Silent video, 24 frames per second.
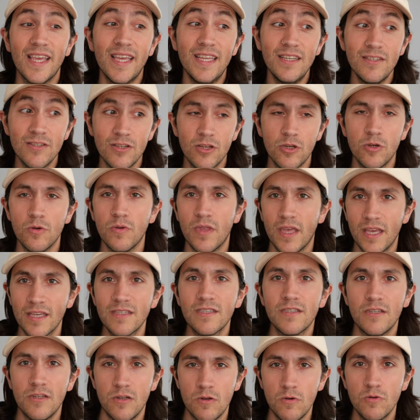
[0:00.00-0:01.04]
into
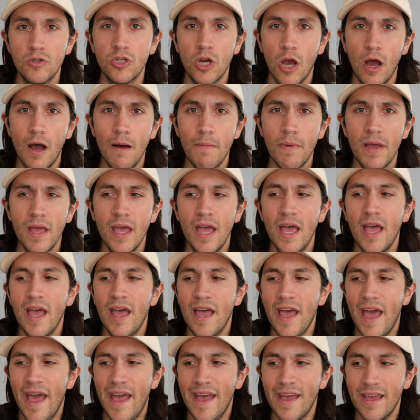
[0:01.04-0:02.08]
this new job
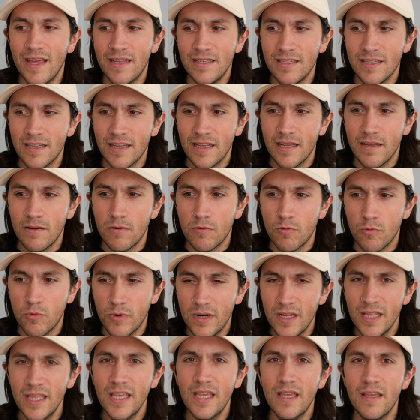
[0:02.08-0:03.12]
and
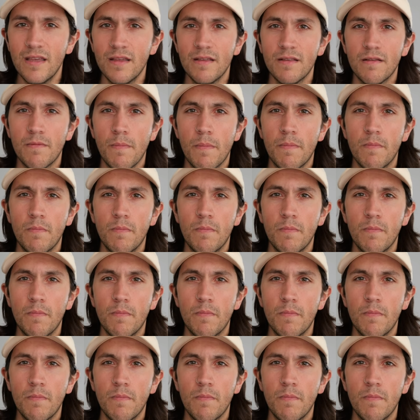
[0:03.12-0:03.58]
really